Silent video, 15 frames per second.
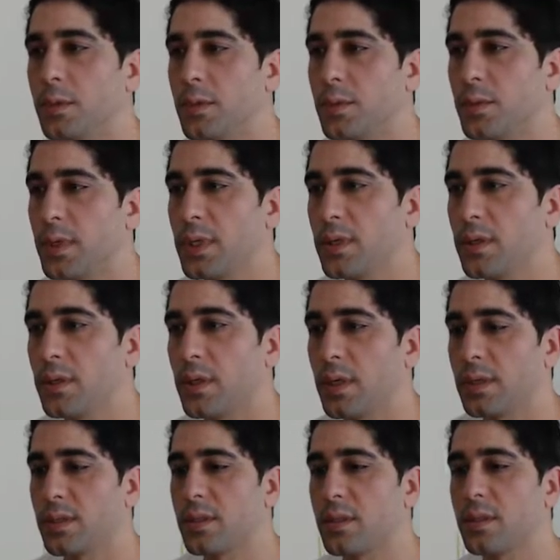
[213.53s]
Multiplayer
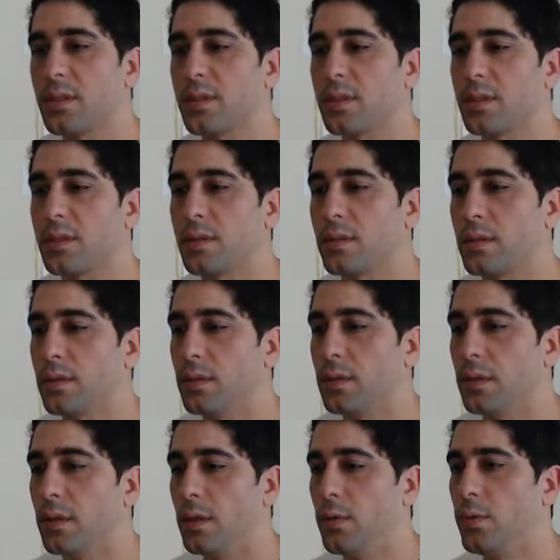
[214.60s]
hot seat.
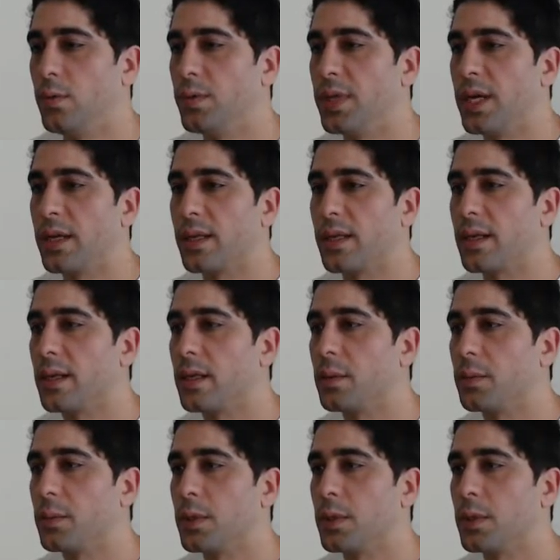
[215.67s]
Load that game.